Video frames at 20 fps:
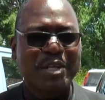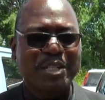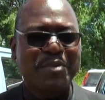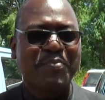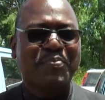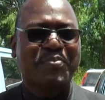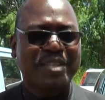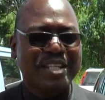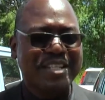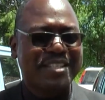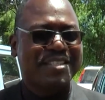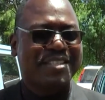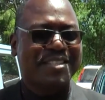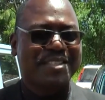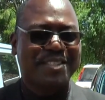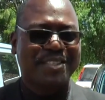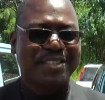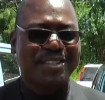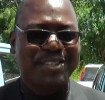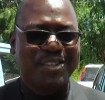had a
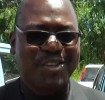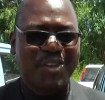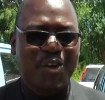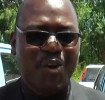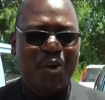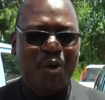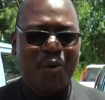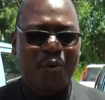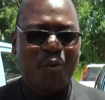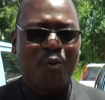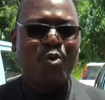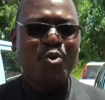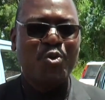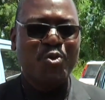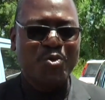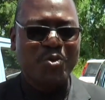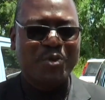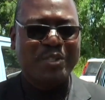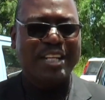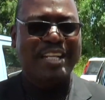priest who
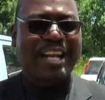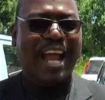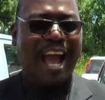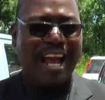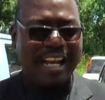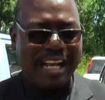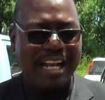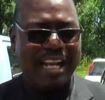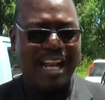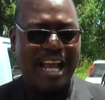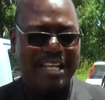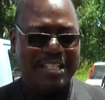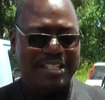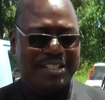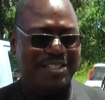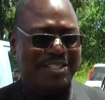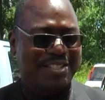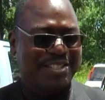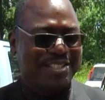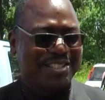looked and
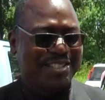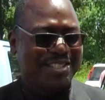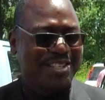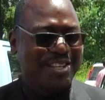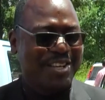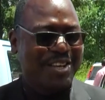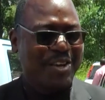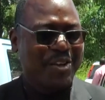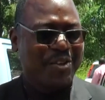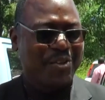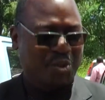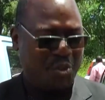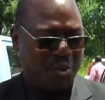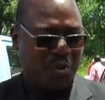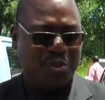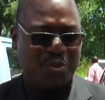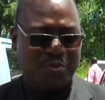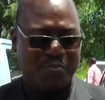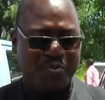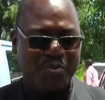analyzed
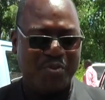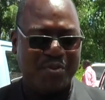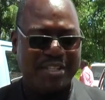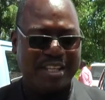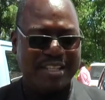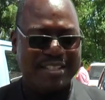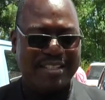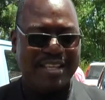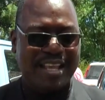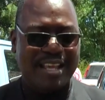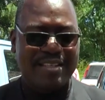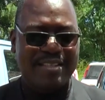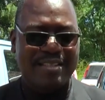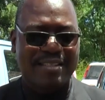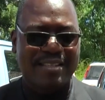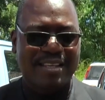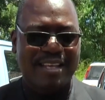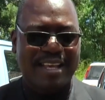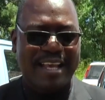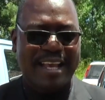those books and
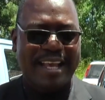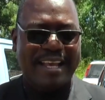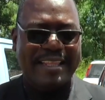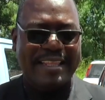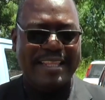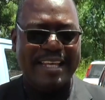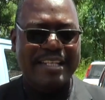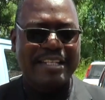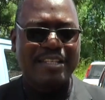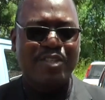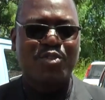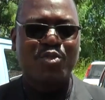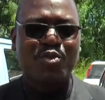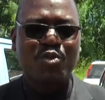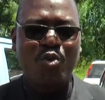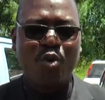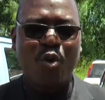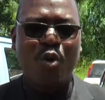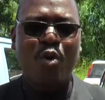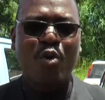says, there is
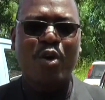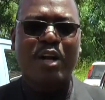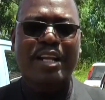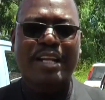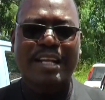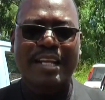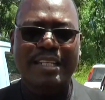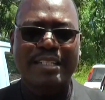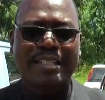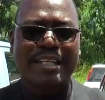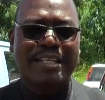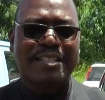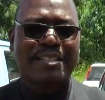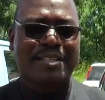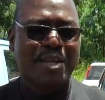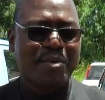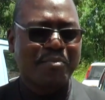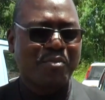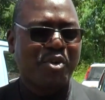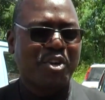no greater
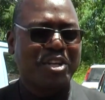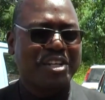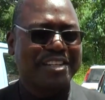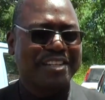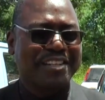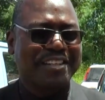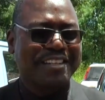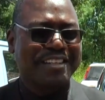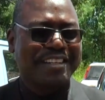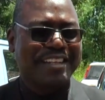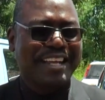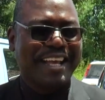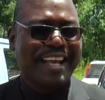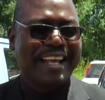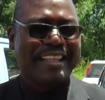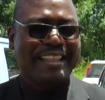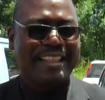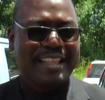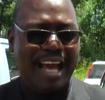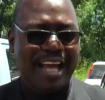sermon
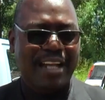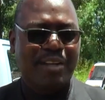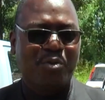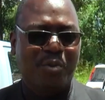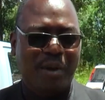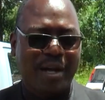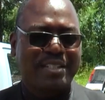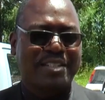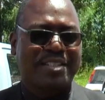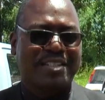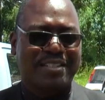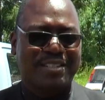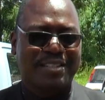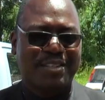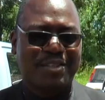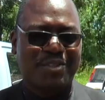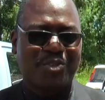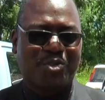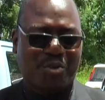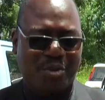than what
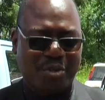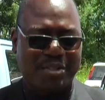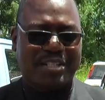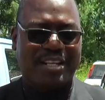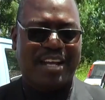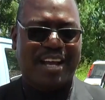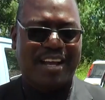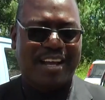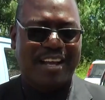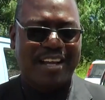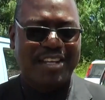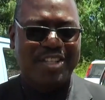Dr.